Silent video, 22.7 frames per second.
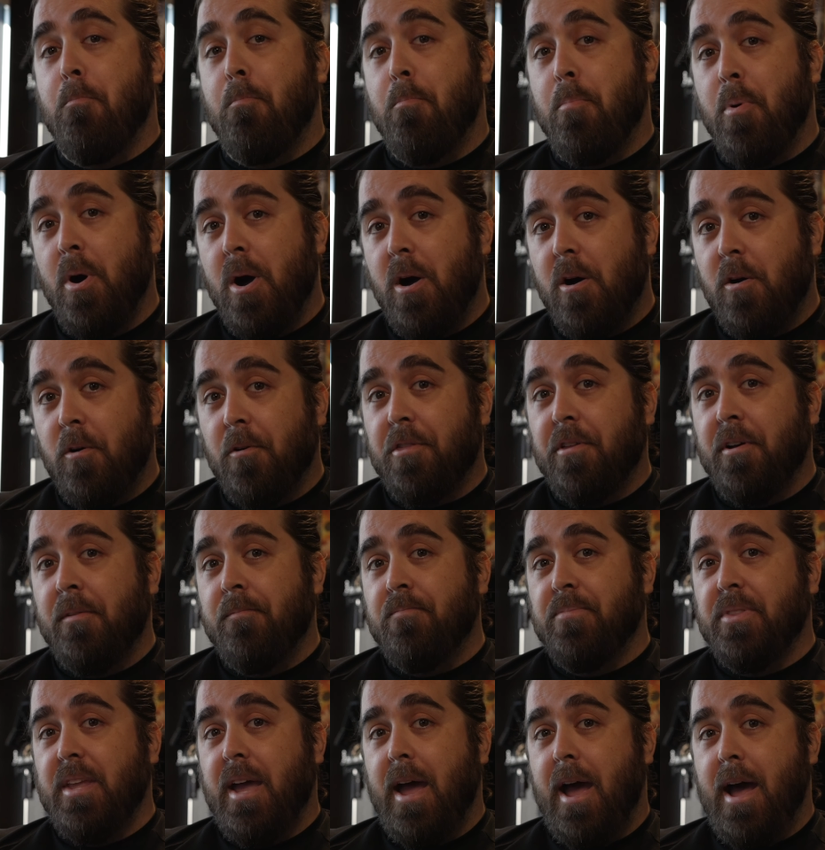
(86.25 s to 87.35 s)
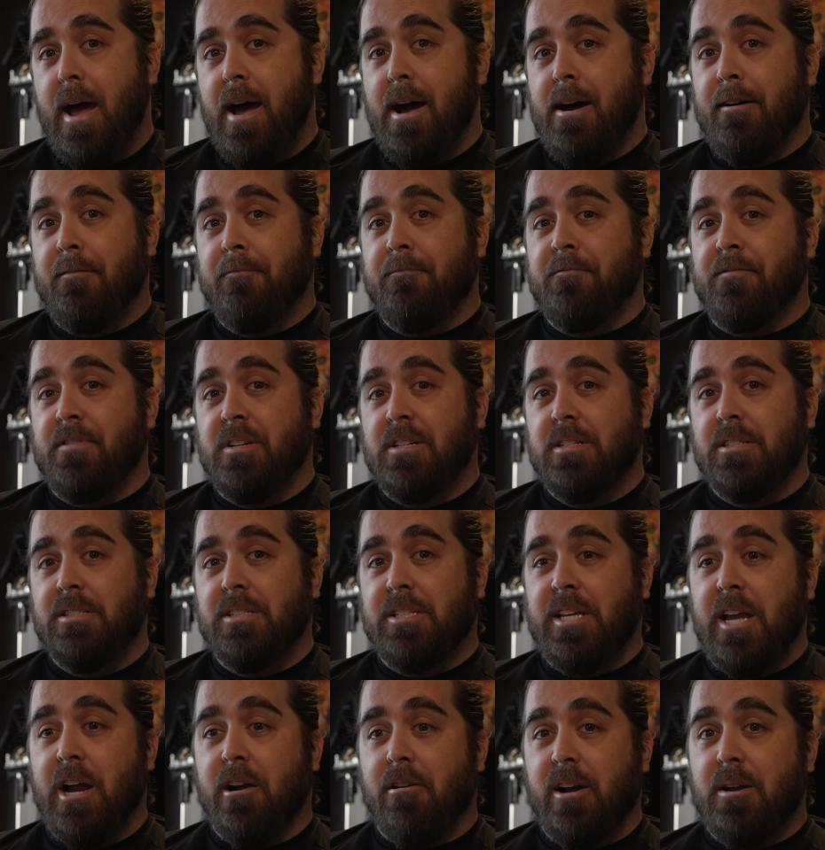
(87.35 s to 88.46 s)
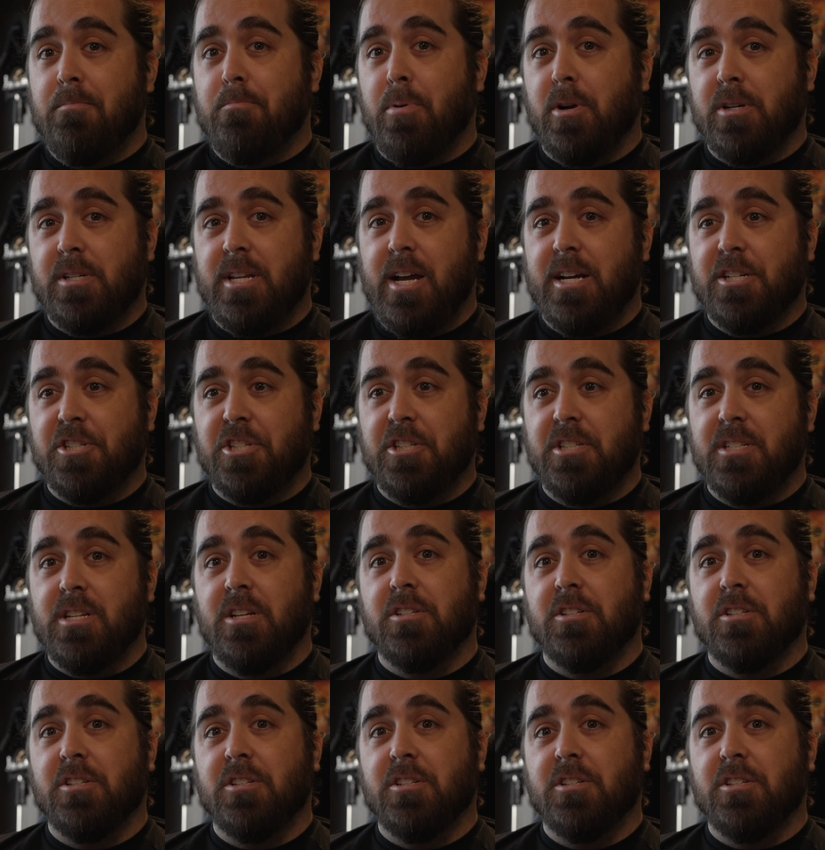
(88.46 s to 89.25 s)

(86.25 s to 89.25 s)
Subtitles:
both have DRM protections.